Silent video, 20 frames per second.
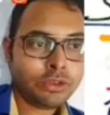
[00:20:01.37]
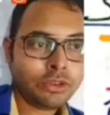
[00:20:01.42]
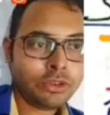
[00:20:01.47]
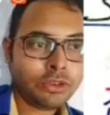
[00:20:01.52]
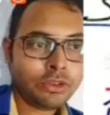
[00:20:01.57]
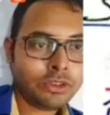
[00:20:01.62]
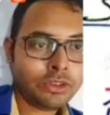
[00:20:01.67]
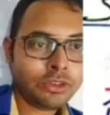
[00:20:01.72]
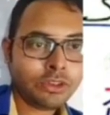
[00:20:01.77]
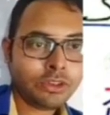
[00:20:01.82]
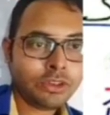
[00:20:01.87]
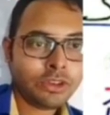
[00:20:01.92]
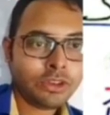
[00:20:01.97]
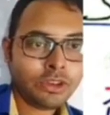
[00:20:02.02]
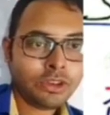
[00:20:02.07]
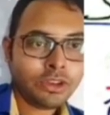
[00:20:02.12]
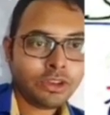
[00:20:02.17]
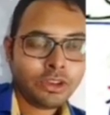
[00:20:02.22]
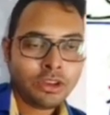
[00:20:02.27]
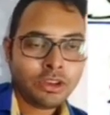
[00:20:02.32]
So
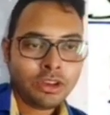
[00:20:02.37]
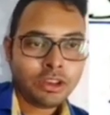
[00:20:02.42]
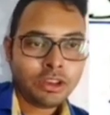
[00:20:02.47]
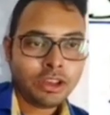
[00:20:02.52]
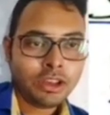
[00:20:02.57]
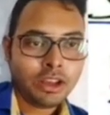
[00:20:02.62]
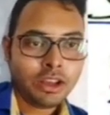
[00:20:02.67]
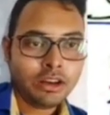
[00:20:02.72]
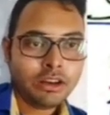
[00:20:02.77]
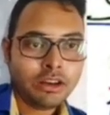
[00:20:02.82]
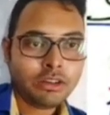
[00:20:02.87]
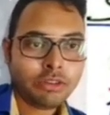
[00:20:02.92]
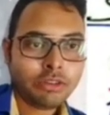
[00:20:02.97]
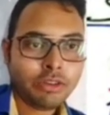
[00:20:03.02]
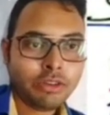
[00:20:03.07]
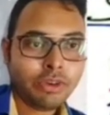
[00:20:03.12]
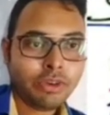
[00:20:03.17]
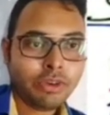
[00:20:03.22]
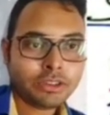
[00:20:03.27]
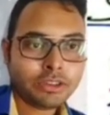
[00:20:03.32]

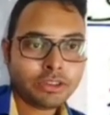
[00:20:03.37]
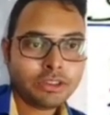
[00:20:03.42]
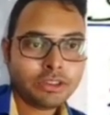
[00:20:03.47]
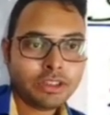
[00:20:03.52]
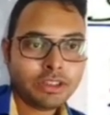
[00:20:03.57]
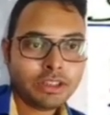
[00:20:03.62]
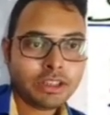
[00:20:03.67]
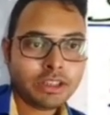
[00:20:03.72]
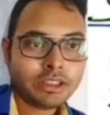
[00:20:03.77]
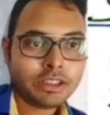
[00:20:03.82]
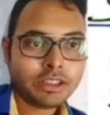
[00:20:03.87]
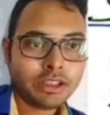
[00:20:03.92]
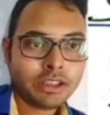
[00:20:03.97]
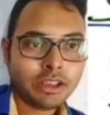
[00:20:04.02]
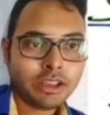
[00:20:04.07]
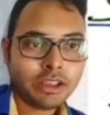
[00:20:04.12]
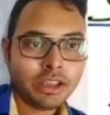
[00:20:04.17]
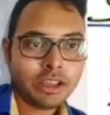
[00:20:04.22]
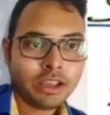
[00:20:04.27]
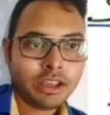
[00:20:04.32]
here wave
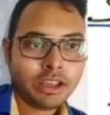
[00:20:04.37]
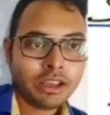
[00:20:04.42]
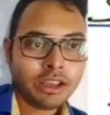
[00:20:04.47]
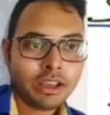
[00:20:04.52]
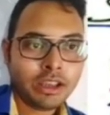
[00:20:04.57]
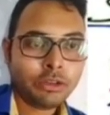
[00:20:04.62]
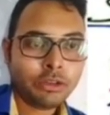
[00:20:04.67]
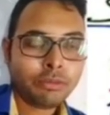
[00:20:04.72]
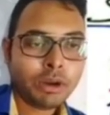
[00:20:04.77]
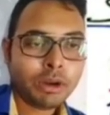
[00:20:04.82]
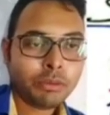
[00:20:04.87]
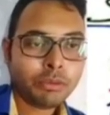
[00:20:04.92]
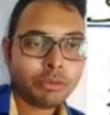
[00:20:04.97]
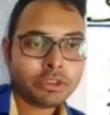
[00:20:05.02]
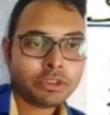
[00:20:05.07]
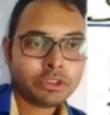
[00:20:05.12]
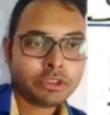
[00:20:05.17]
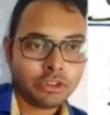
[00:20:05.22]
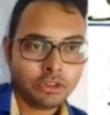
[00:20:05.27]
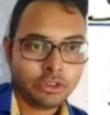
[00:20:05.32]
function is
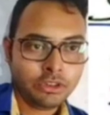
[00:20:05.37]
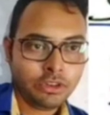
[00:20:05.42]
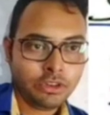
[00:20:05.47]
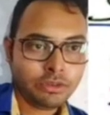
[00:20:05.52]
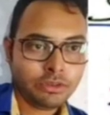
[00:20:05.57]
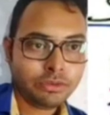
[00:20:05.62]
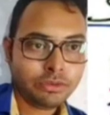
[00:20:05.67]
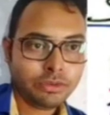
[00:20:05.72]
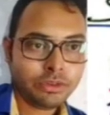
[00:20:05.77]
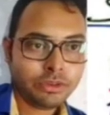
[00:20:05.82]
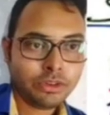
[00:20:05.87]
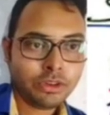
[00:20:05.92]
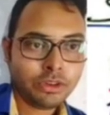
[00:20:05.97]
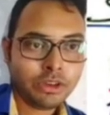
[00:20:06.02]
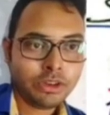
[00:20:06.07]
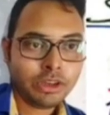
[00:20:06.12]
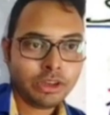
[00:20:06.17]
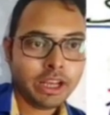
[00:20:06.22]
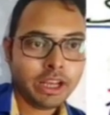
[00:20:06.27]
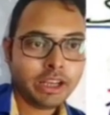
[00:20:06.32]
superposition
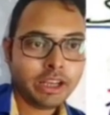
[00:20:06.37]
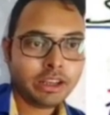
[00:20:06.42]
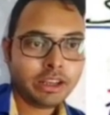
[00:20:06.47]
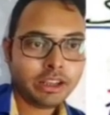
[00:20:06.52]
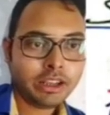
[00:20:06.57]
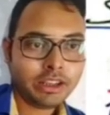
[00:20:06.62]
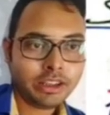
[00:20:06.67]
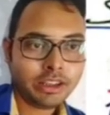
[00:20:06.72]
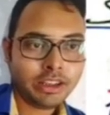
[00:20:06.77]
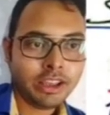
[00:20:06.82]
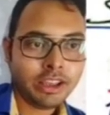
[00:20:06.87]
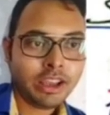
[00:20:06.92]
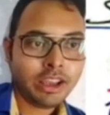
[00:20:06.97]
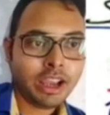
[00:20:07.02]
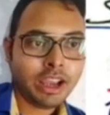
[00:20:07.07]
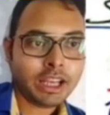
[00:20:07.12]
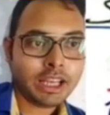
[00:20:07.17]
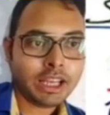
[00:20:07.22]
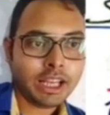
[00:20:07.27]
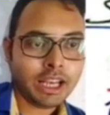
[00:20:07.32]
of dead
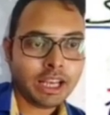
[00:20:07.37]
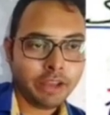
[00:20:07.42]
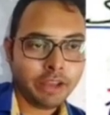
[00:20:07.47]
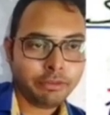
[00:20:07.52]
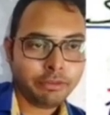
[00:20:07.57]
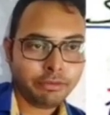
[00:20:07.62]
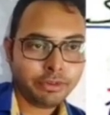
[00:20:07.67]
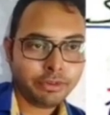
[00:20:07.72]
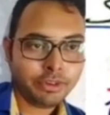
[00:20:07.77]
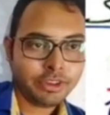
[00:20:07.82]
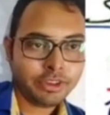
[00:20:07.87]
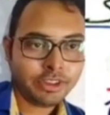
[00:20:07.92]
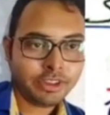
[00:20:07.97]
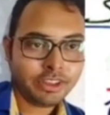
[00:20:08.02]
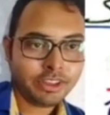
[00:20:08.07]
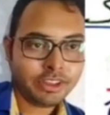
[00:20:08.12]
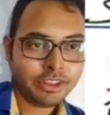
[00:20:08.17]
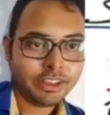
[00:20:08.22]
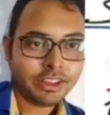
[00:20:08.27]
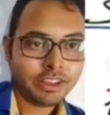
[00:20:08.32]
and
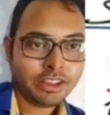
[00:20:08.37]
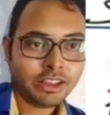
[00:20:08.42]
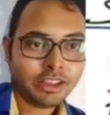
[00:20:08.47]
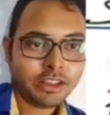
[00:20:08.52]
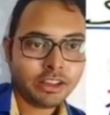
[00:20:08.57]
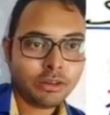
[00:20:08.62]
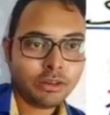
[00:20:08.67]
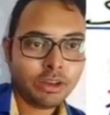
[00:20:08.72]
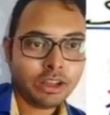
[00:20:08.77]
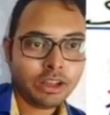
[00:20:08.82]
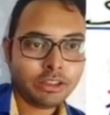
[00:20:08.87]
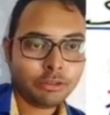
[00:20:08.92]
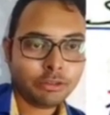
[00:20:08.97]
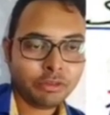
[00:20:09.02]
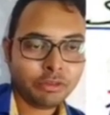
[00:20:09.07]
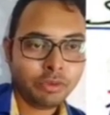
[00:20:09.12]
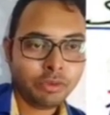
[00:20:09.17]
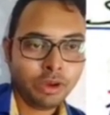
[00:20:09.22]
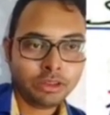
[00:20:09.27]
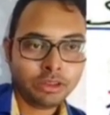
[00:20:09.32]
alive.
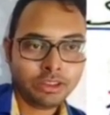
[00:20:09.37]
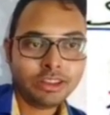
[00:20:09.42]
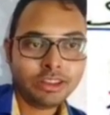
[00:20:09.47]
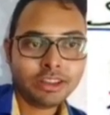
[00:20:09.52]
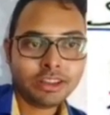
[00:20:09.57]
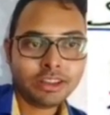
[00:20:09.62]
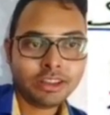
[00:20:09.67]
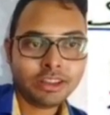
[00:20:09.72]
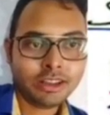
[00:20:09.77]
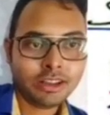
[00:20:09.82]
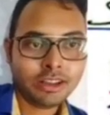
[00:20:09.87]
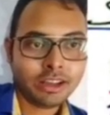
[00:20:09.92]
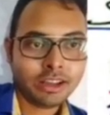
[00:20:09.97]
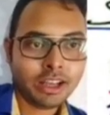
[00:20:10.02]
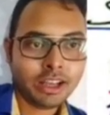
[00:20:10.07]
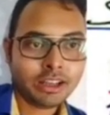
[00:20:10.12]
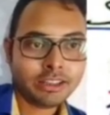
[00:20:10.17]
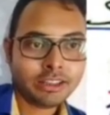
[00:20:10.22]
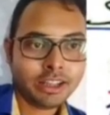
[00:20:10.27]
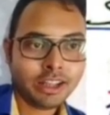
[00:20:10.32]
Look at this wave
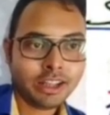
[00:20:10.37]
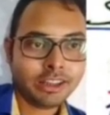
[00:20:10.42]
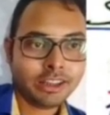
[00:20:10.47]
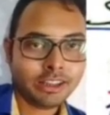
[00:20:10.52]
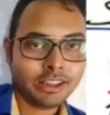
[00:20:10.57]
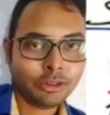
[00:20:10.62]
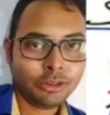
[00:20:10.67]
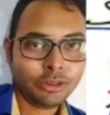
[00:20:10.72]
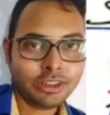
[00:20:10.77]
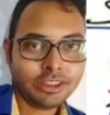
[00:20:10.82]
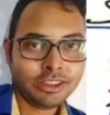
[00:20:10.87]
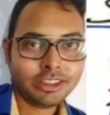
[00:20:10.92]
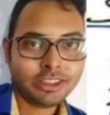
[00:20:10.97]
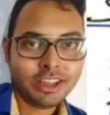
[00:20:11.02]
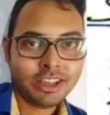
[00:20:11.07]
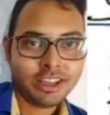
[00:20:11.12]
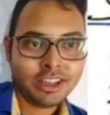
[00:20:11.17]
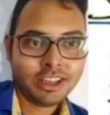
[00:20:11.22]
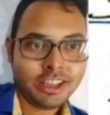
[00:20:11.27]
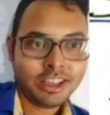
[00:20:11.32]
function. A cat is
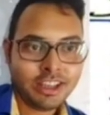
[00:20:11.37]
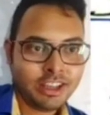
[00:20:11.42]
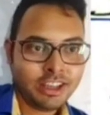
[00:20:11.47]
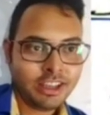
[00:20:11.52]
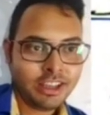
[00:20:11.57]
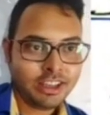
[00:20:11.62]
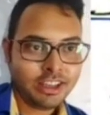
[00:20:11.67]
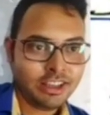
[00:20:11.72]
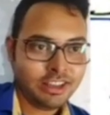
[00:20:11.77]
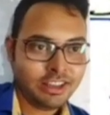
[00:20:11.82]
standing, so it is